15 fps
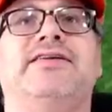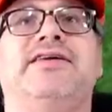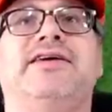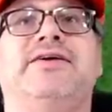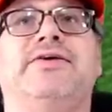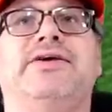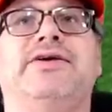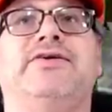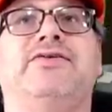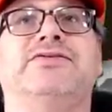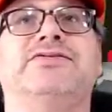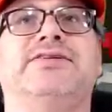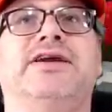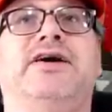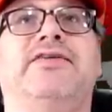There we go.
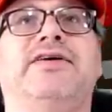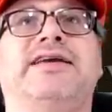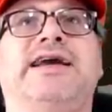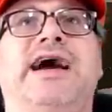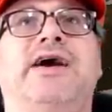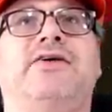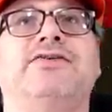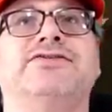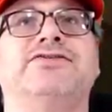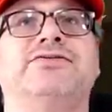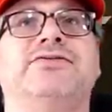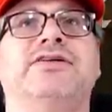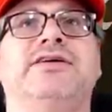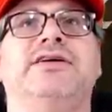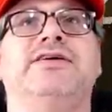So now the cows
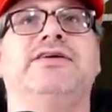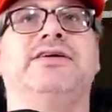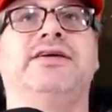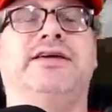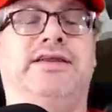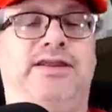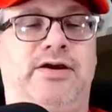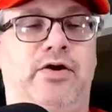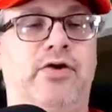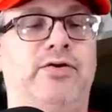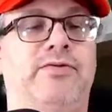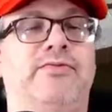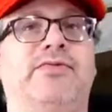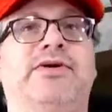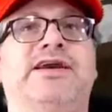are, and
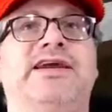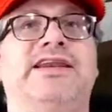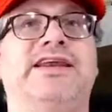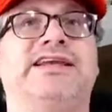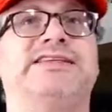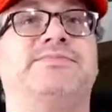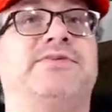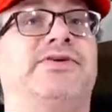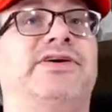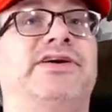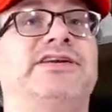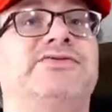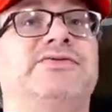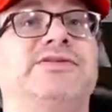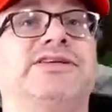oh, we're getting
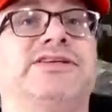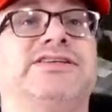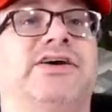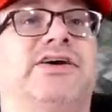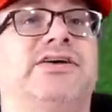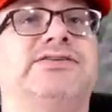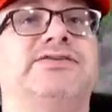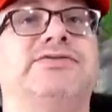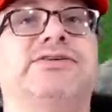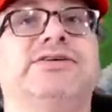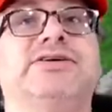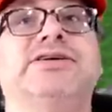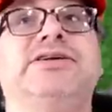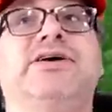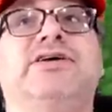experience, which is also
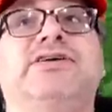good.